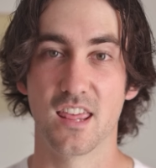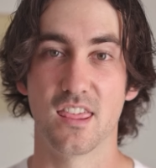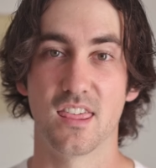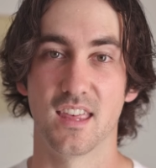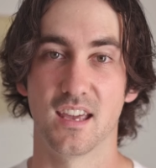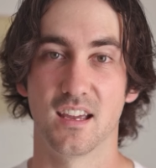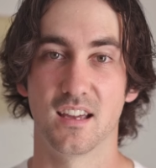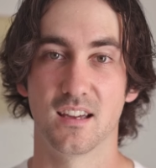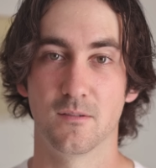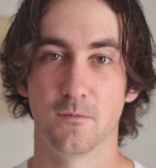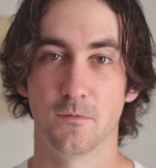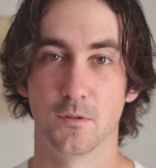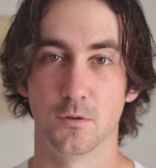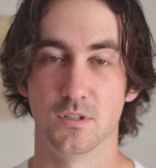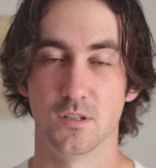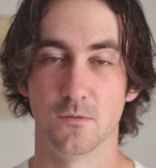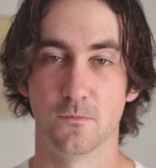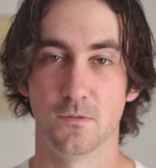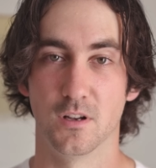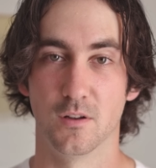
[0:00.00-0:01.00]
think
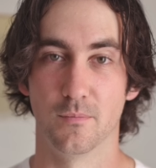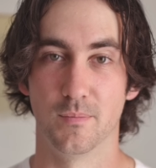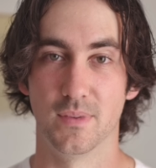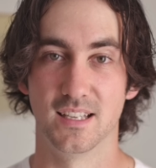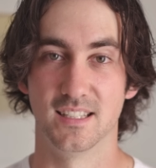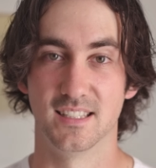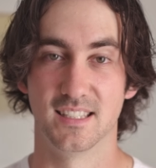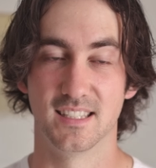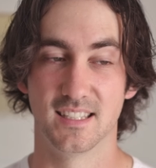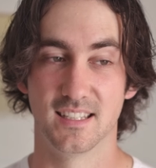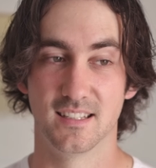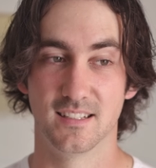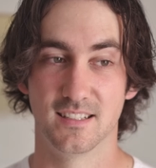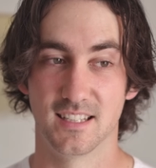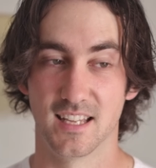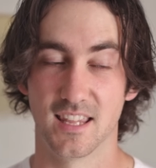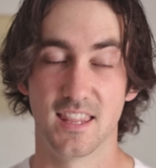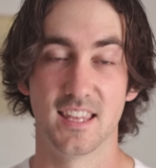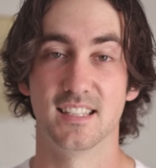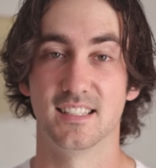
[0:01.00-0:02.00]
Fujifilm is,
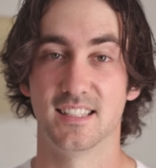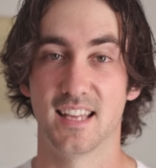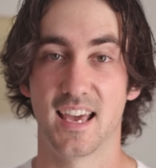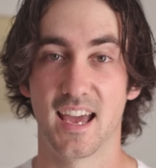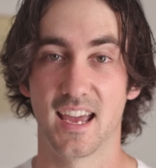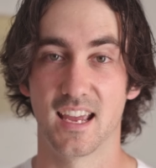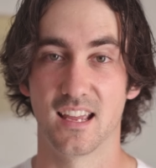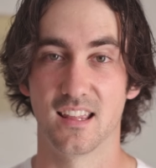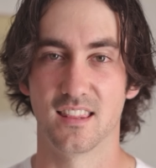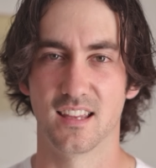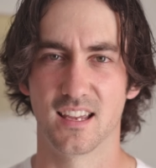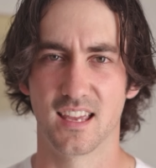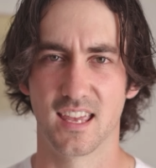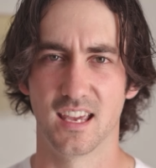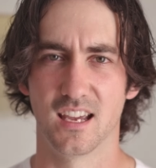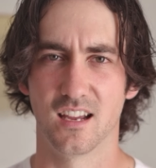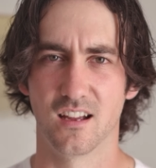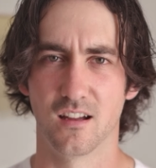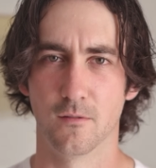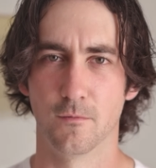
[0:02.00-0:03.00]
to this day, the
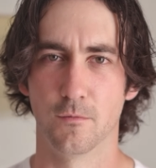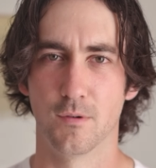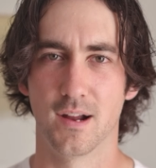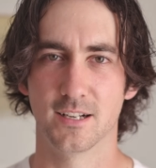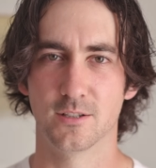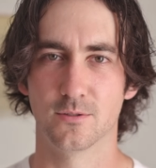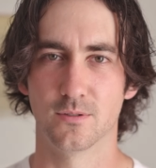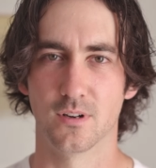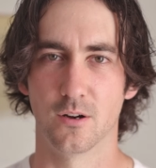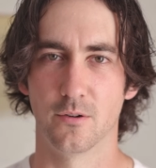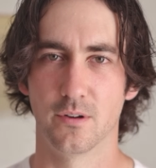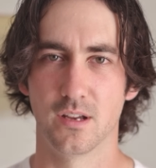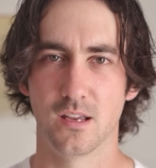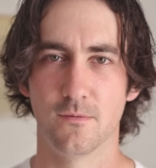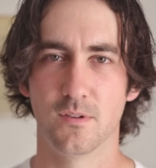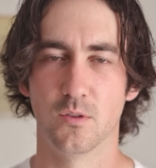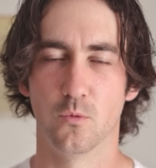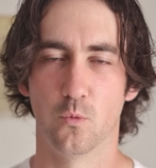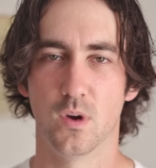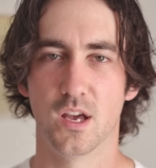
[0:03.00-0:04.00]
king of retro,
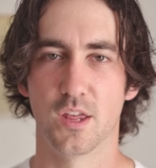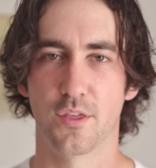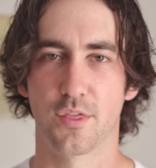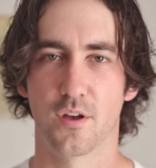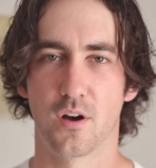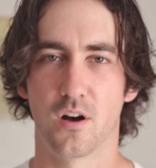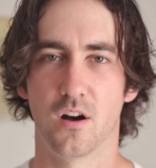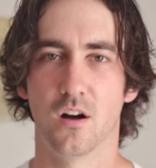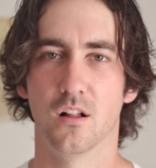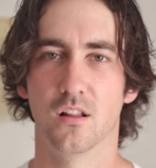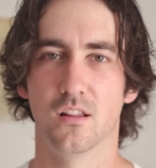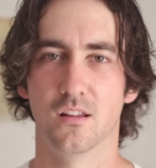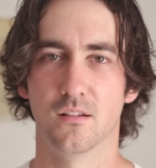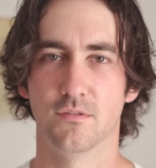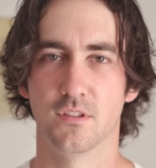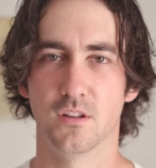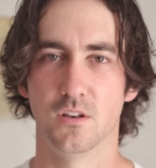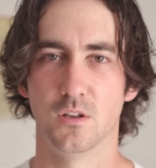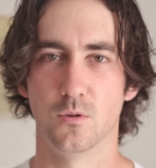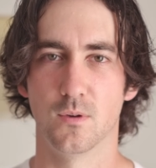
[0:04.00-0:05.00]
even with all
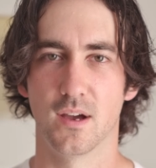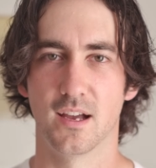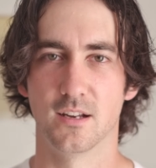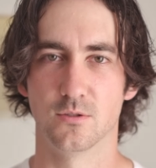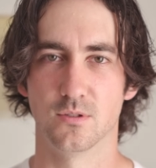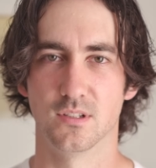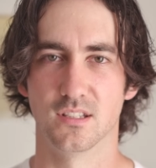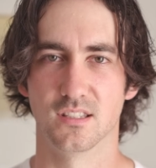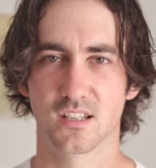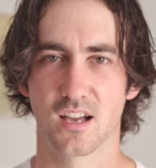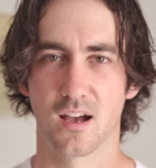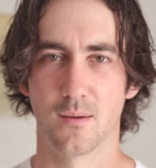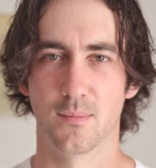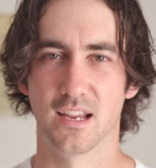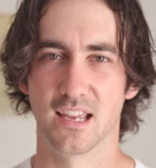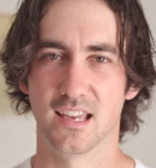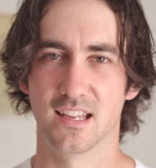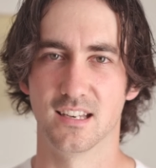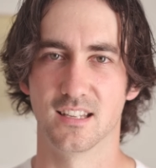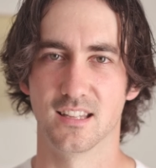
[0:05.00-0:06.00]
of the new entrants
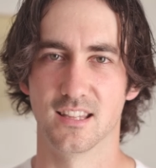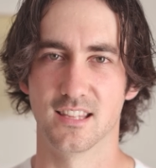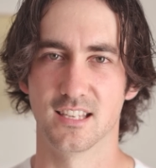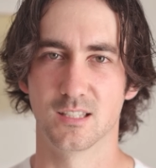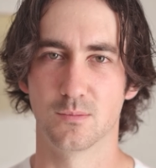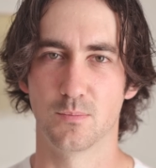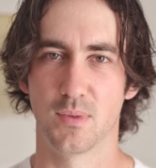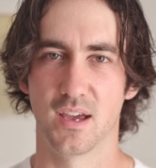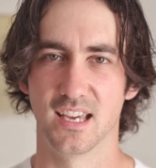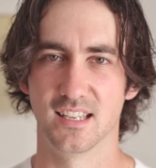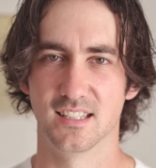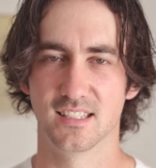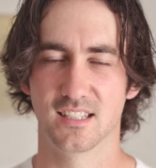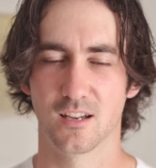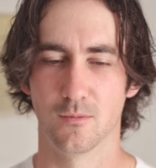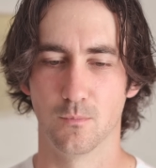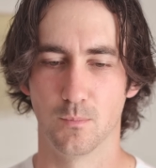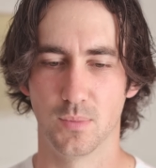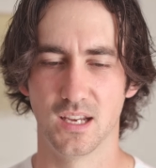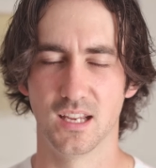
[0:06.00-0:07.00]
coming into the space,
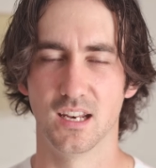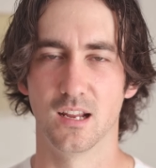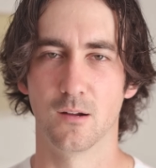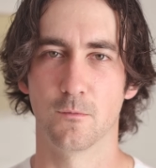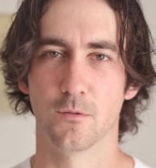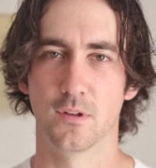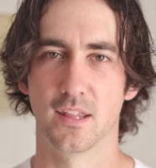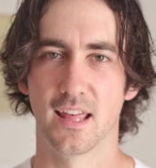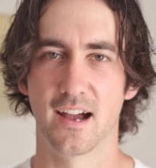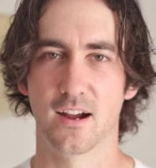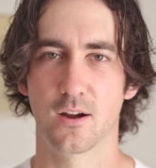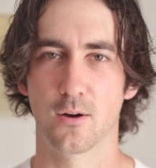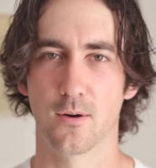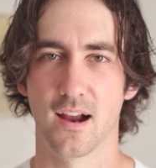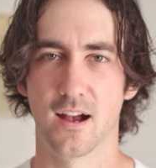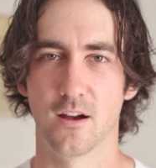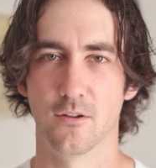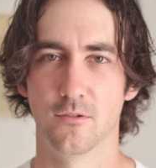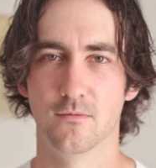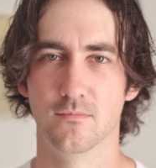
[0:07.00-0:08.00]
competing for that crown.